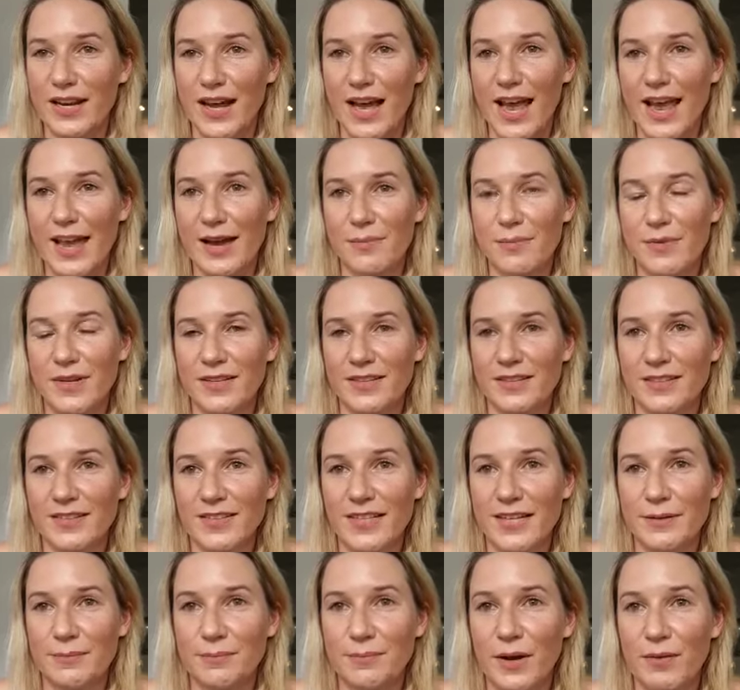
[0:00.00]
than I am. And
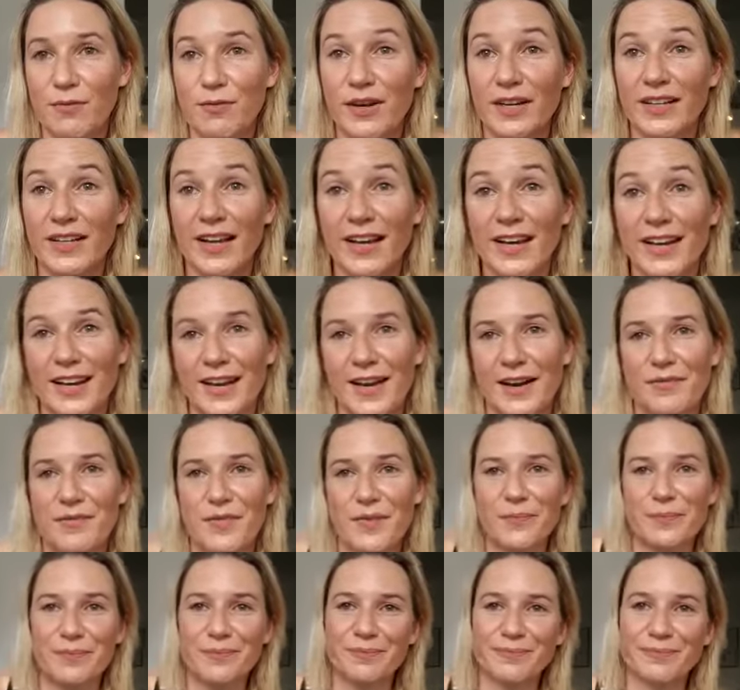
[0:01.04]
I'm very lucky to have
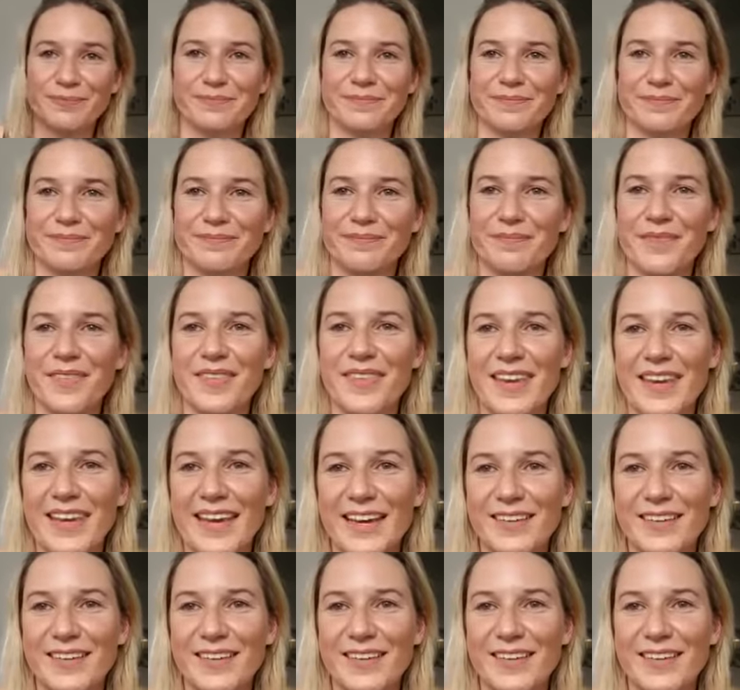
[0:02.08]
them. See